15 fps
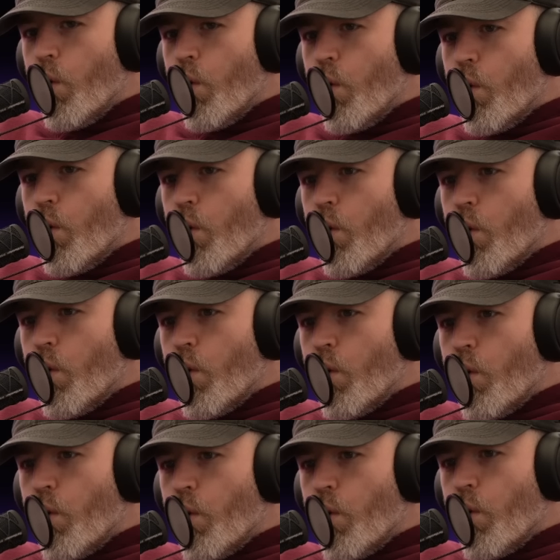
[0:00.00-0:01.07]

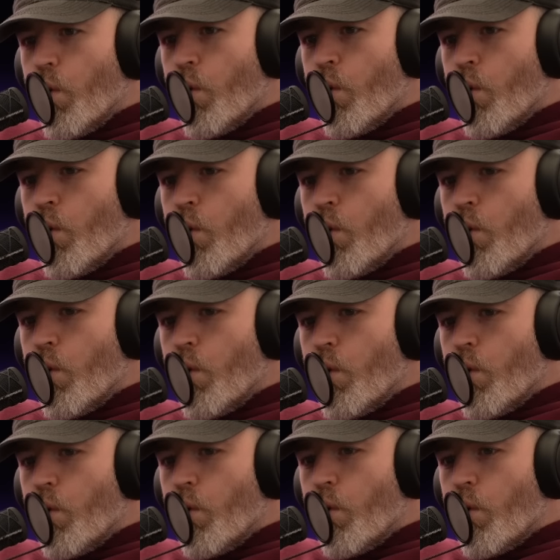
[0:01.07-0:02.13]

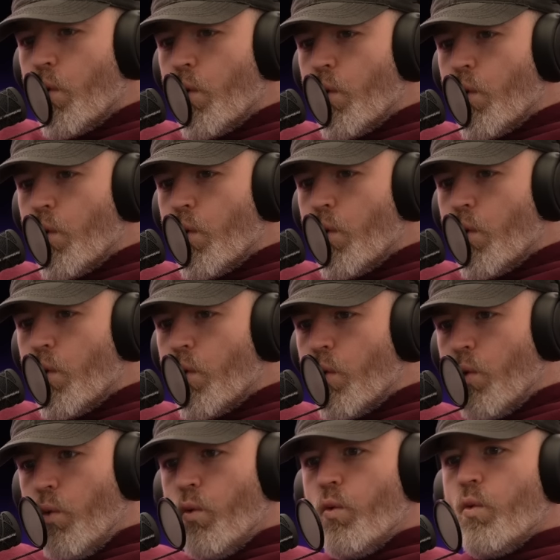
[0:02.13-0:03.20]

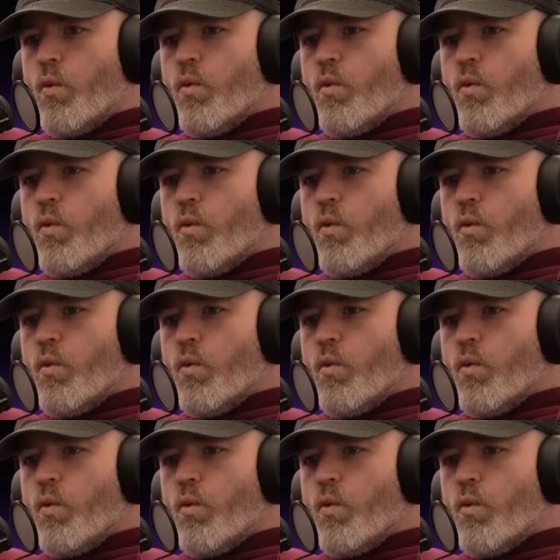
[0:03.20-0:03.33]
[no speech]